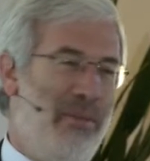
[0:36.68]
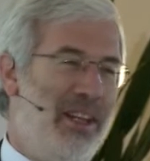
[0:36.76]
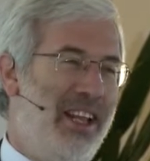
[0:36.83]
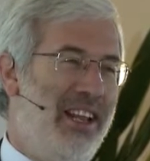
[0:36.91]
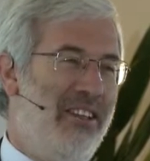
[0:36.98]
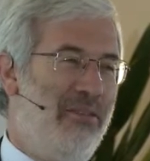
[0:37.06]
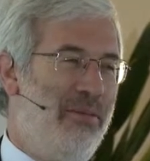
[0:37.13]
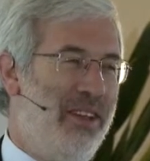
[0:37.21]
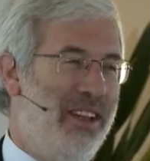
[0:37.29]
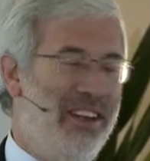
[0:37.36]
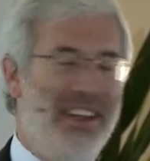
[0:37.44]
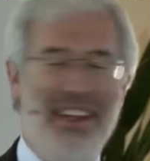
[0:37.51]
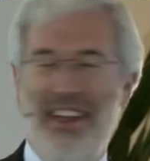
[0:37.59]
that has
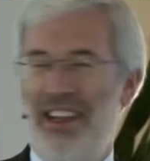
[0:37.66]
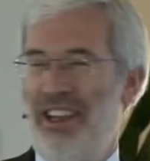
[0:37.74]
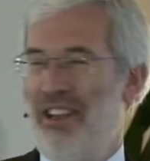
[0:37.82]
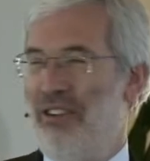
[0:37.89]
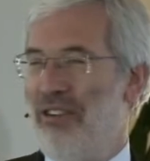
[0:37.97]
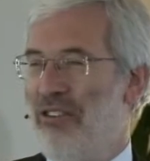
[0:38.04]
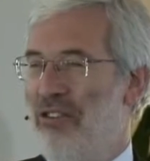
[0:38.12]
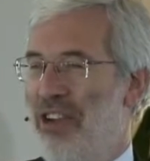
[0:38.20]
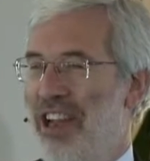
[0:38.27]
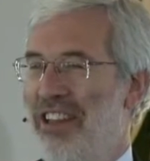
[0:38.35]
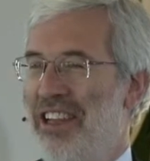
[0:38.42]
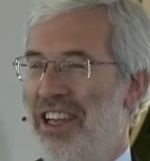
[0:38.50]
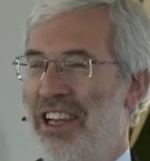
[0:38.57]
been,
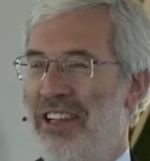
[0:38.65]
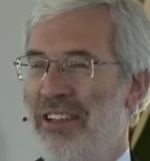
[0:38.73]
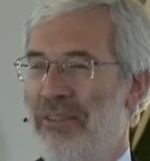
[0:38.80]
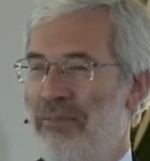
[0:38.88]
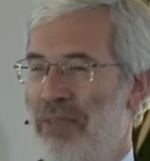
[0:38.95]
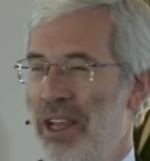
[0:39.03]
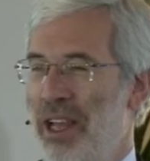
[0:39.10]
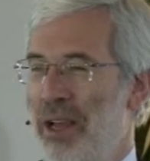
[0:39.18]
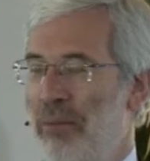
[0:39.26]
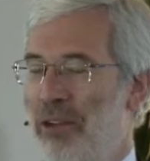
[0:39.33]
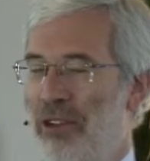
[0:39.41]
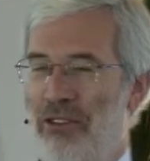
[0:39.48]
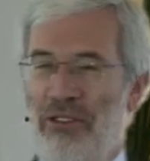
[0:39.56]
creating it.
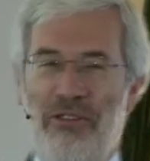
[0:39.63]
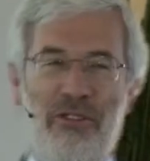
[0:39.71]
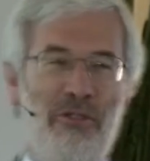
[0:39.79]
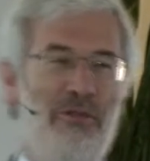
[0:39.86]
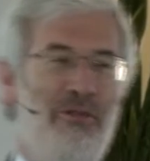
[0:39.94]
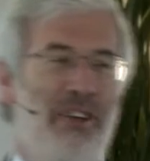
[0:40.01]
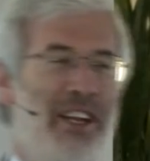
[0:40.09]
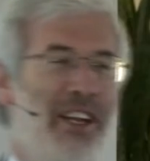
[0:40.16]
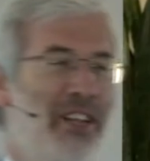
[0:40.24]
But it's also funny